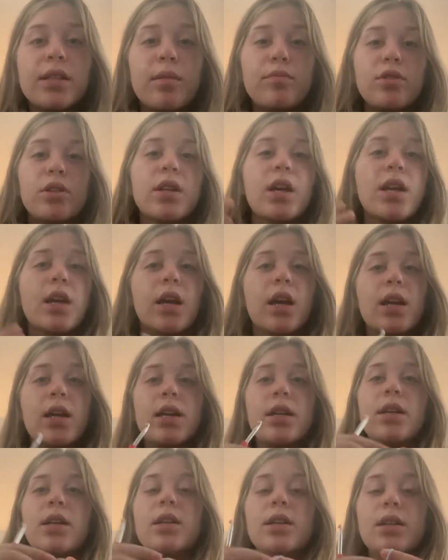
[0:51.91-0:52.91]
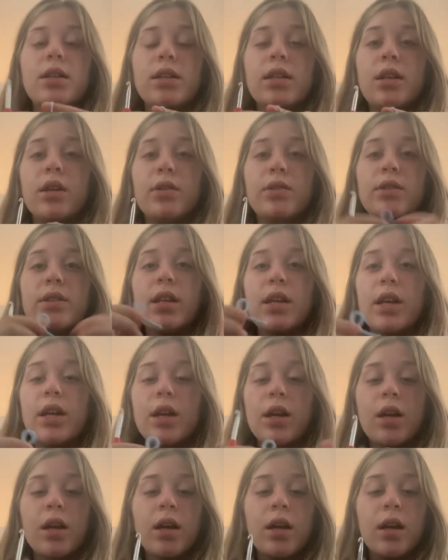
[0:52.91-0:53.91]
I'm just gonna kind of, sit
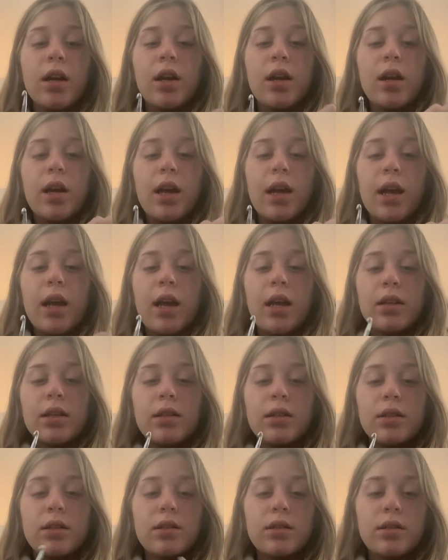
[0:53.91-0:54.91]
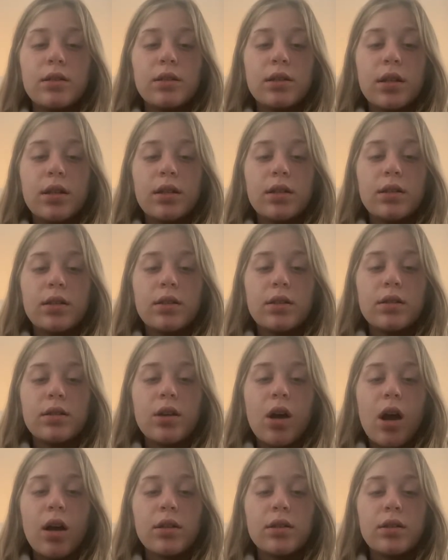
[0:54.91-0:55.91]
here and
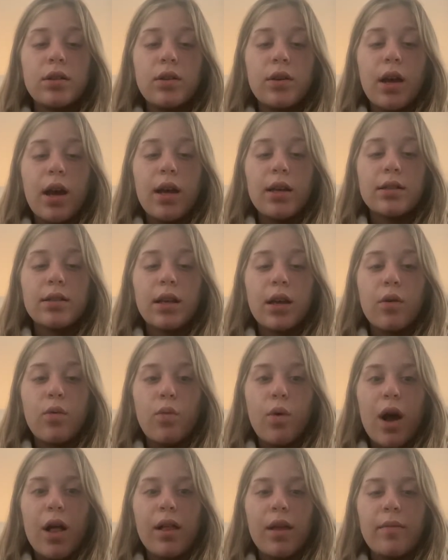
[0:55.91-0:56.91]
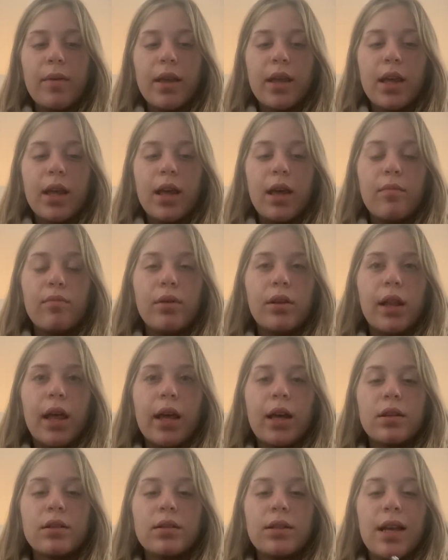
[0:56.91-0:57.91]
talk to you guys like while I'm making it, but
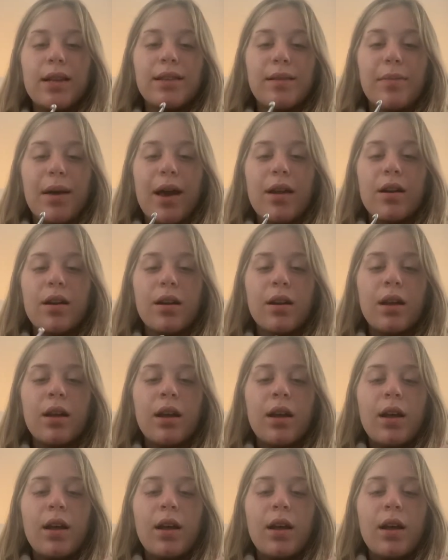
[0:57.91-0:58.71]
like saying the pattern.